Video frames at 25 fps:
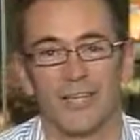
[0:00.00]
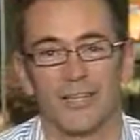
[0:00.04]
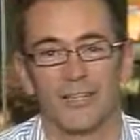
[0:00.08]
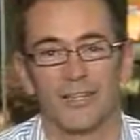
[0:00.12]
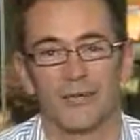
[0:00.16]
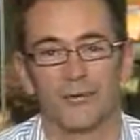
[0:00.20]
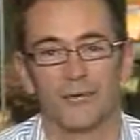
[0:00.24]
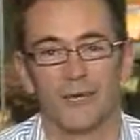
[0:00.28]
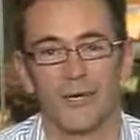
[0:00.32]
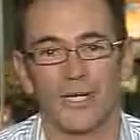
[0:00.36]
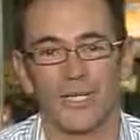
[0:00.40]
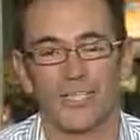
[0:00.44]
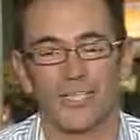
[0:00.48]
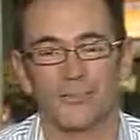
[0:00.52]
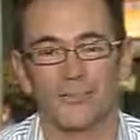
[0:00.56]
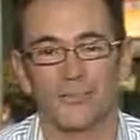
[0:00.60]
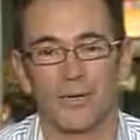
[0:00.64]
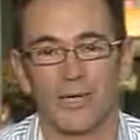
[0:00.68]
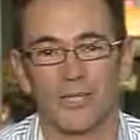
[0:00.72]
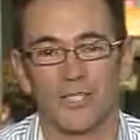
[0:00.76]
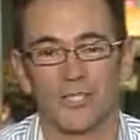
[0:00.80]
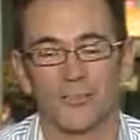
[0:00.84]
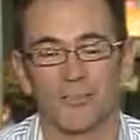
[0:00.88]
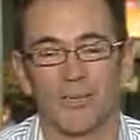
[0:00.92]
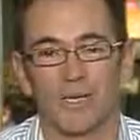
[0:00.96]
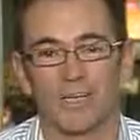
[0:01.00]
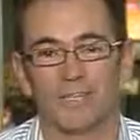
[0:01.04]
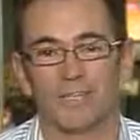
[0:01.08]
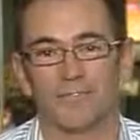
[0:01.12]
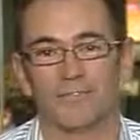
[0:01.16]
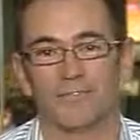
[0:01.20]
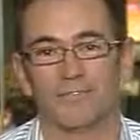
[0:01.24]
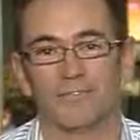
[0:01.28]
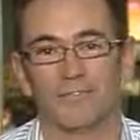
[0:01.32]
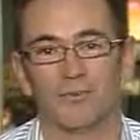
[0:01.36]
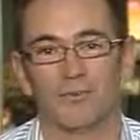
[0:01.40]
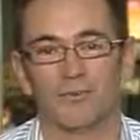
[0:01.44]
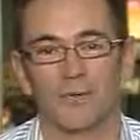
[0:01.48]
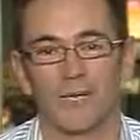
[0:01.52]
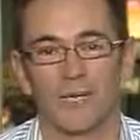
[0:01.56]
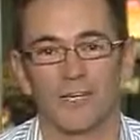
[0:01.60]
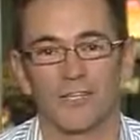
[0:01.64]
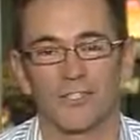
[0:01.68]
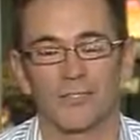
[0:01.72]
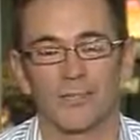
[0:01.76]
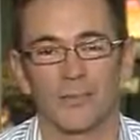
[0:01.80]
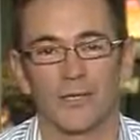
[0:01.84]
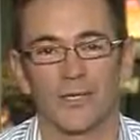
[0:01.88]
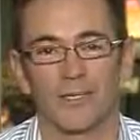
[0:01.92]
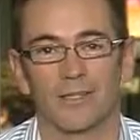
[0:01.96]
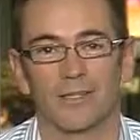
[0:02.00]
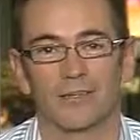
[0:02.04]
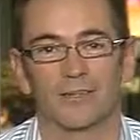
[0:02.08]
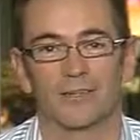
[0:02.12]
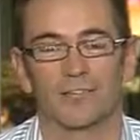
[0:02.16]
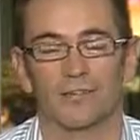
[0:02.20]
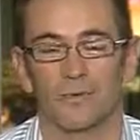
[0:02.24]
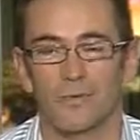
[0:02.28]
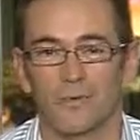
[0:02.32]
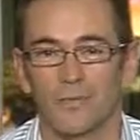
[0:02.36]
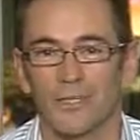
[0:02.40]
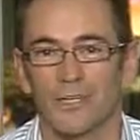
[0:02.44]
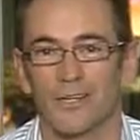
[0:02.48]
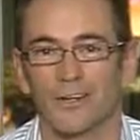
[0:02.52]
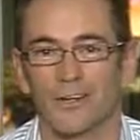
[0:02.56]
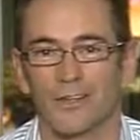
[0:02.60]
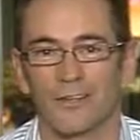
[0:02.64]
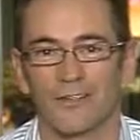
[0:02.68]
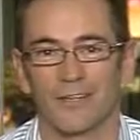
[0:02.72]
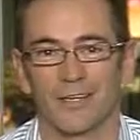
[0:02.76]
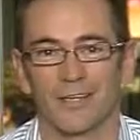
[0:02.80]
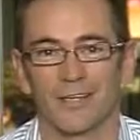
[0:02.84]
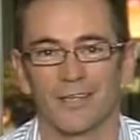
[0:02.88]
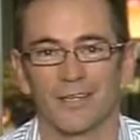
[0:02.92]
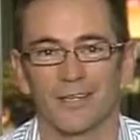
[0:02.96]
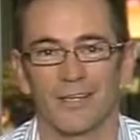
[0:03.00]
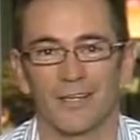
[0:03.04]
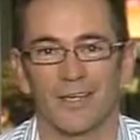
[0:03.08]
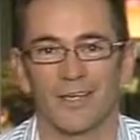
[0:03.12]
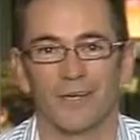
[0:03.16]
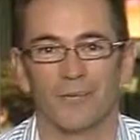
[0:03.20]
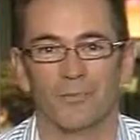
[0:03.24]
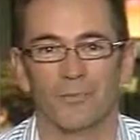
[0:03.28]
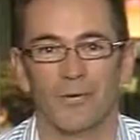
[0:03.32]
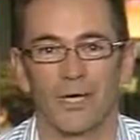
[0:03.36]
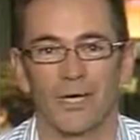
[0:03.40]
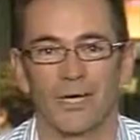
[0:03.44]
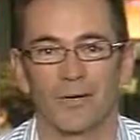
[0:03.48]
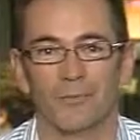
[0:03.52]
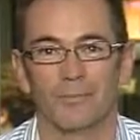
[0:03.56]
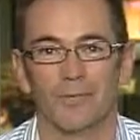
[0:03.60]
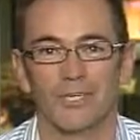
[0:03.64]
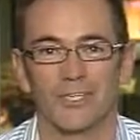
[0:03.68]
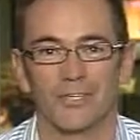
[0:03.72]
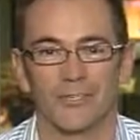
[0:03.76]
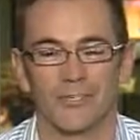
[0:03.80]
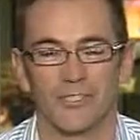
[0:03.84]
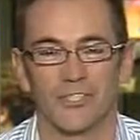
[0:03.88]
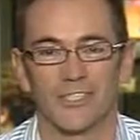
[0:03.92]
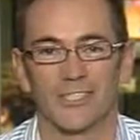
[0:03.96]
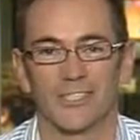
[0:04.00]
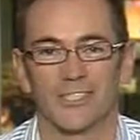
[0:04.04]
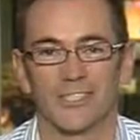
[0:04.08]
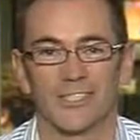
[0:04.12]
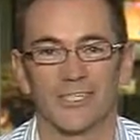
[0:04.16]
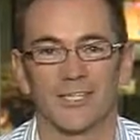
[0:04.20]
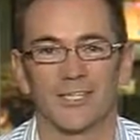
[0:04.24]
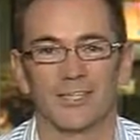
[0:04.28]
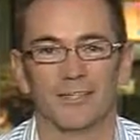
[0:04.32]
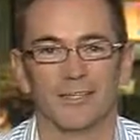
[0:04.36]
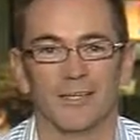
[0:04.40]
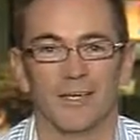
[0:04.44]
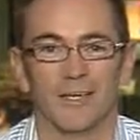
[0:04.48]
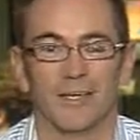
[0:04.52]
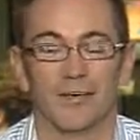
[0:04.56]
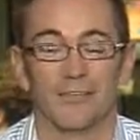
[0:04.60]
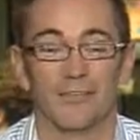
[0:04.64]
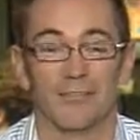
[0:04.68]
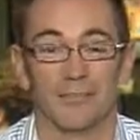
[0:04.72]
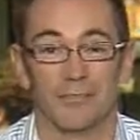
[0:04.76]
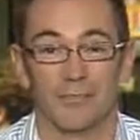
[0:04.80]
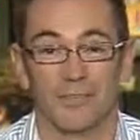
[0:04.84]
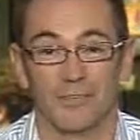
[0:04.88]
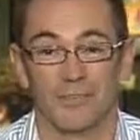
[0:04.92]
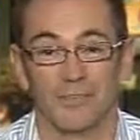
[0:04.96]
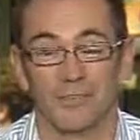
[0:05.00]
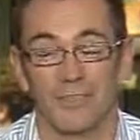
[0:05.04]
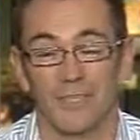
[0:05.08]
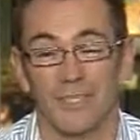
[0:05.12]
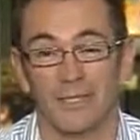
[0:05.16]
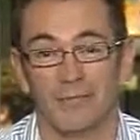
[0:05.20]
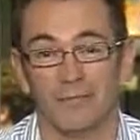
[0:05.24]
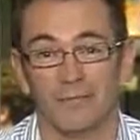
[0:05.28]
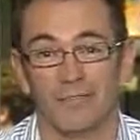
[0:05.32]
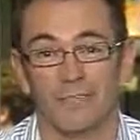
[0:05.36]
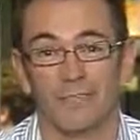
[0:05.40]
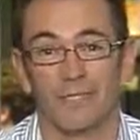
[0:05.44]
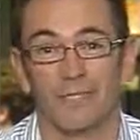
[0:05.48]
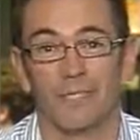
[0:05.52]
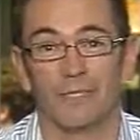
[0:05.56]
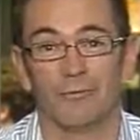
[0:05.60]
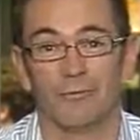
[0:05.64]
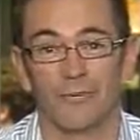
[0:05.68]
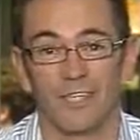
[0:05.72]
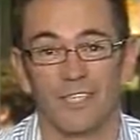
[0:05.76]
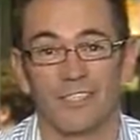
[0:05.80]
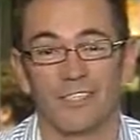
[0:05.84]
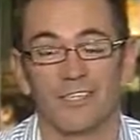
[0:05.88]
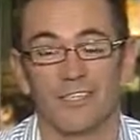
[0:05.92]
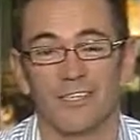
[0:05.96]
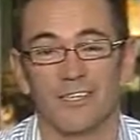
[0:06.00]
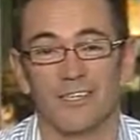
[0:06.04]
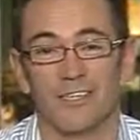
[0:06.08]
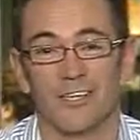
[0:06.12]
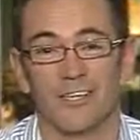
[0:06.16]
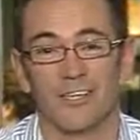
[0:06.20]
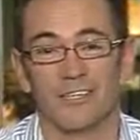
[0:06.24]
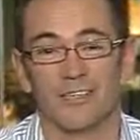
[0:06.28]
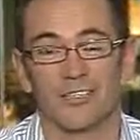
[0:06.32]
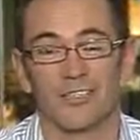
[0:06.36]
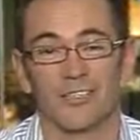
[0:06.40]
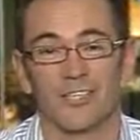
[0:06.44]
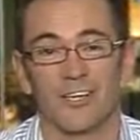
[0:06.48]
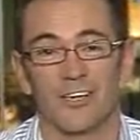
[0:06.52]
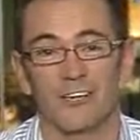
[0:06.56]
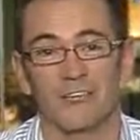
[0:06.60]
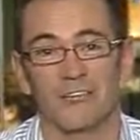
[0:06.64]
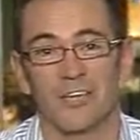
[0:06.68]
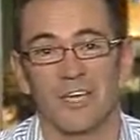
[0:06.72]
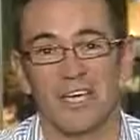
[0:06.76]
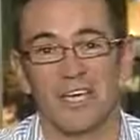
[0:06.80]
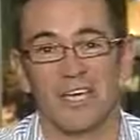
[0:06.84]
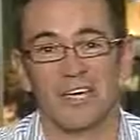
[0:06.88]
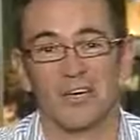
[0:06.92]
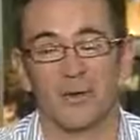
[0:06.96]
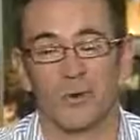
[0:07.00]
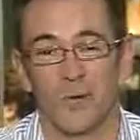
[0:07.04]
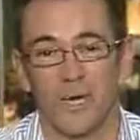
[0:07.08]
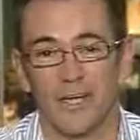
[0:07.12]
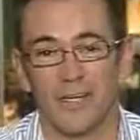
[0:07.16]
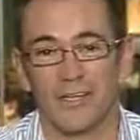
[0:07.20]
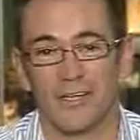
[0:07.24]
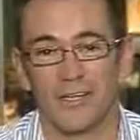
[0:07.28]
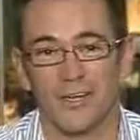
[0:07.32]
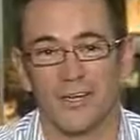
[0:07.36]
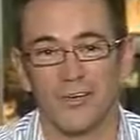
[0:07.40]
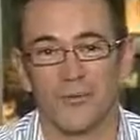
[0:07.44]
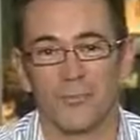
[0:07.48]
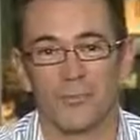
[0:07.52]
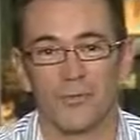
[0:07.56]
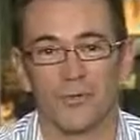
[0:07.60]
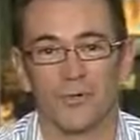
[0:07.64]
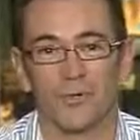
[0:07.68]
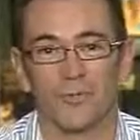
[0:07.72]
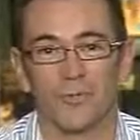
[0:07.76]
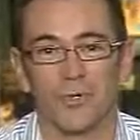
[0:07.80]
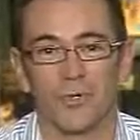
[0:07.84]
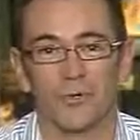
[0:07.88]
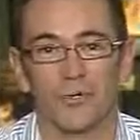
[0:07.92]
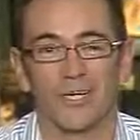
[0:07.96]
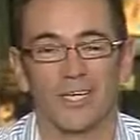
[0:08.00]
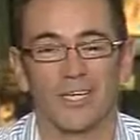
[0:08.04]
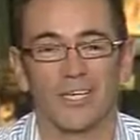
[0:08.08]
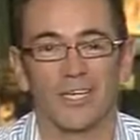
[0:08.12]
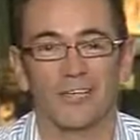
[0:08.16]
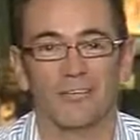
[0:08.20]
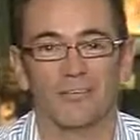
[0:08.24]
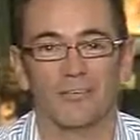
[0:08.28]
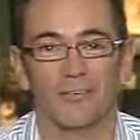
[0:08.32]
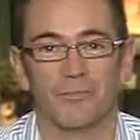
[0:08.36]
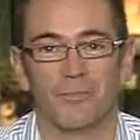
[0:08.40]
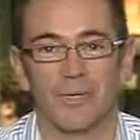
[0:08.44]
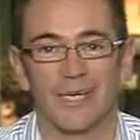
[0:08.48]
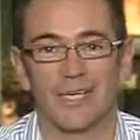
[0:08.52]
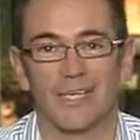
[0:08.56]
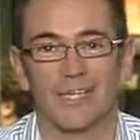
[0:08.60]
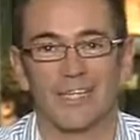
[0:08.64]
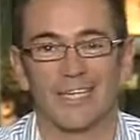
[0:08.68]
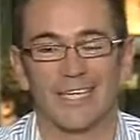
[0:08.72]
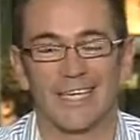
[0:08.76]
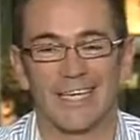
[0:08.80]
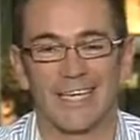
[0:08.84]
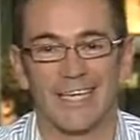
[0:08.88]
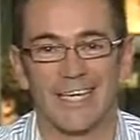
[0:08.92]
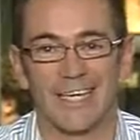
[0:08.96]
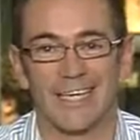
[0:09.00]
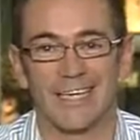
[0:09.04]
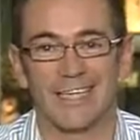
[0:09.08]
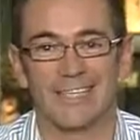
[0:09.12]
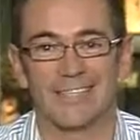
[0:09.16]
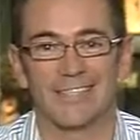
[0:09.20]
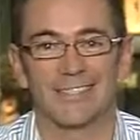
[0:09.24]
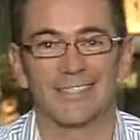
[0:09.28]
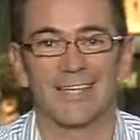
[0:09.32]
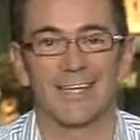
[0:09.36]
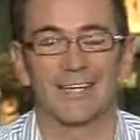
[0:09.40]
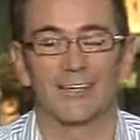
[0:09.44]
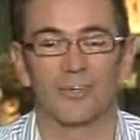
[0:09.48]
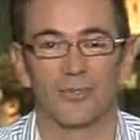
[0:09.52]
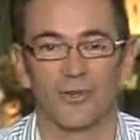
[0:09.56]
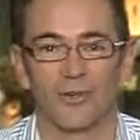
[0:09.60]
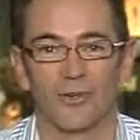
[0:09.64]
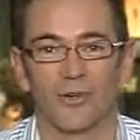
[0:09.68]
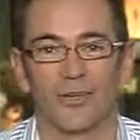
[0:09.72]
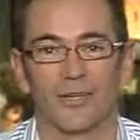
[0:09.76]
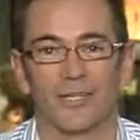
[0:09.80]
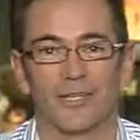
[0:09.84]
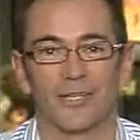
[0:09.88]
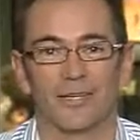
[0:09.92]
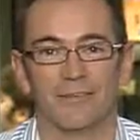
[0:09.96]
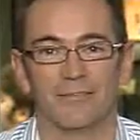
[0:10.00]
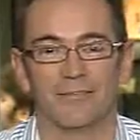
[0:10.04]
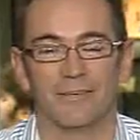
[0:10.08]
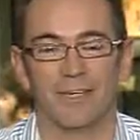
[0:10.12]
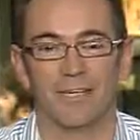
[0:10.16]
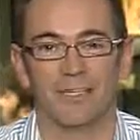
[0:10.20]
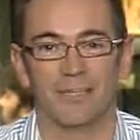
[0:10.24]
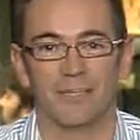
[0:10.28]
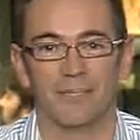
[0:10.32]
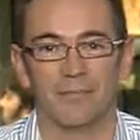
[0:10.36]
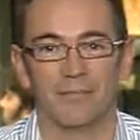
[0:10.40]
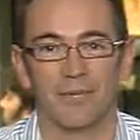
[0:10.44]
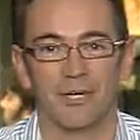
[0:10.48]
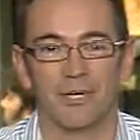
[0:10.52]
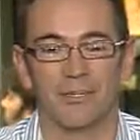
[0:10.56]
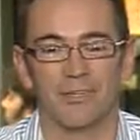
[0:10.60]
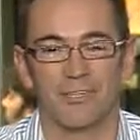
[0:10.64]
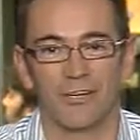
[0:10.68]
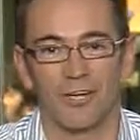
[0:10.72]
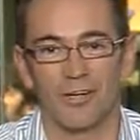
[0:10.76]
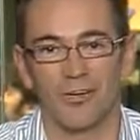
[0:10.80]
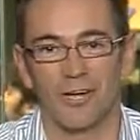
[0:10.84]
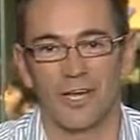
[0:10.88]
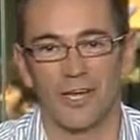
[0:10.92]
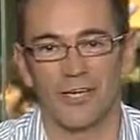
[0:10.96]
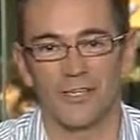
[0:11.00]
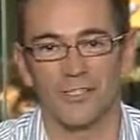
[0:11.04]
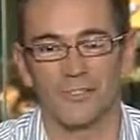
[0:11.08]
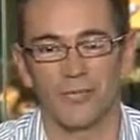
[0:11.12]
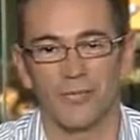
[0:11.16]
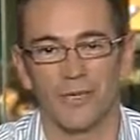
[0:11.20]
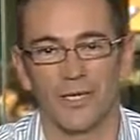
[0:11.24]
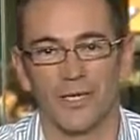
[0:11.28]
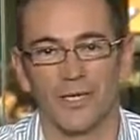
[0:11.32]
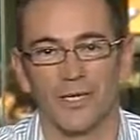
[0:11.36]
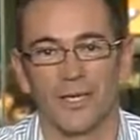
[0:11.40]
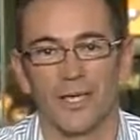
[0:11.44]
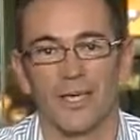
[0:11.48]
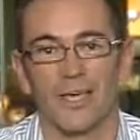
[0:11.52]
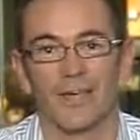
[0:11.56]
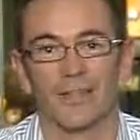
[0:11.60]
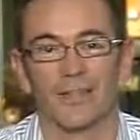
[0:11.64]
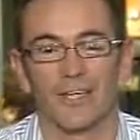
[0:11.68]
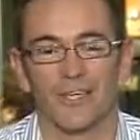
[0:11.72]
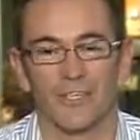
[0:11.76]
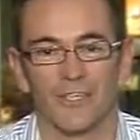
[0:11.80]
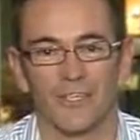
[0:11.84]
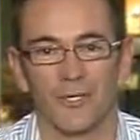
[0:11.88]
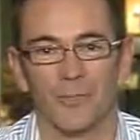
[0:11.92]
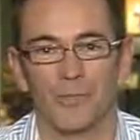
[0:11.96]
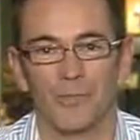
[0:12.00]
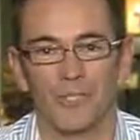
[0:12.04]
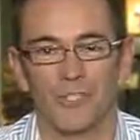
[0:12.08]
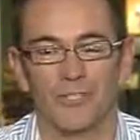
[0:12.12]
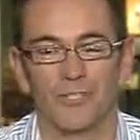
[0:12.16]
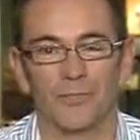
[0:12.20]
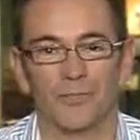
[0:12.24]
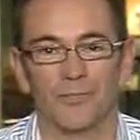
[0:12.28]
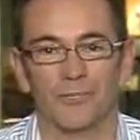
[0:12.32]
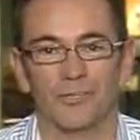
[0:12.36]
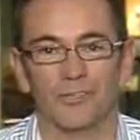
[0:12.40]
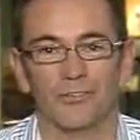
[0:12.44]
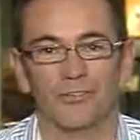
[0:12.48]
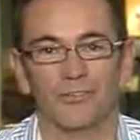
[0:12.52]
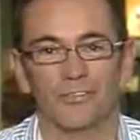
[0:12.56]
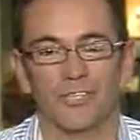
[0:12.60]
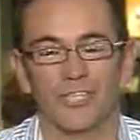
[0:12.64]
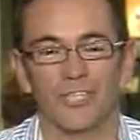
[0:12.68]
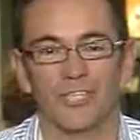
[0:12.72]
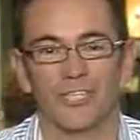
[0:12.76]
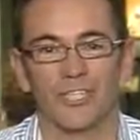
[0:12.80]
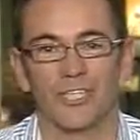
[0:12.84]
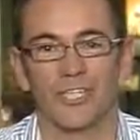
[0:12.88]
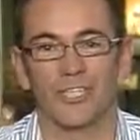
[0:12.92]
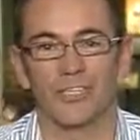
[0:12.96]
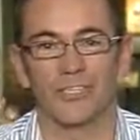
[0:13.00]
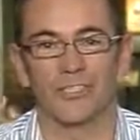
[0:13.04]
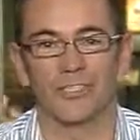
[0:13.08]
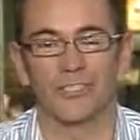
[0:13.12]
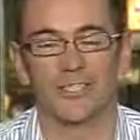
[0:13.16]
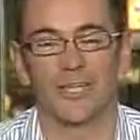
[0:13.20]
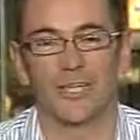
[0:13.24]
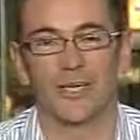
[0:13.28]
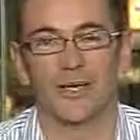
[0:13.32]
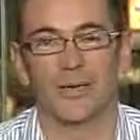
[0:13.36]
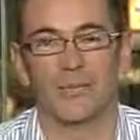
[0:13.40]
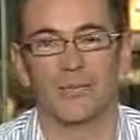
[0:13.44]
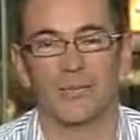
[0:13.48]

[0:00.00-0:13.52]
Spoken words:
The Reds bounced back to form last week. The form that I think we're going to be used to seeing for them for the rest of the year. So Quade Cooper and Will Guinea for me are the keys. They look like they found their mojo last week. They should be too good for the Cheetahs.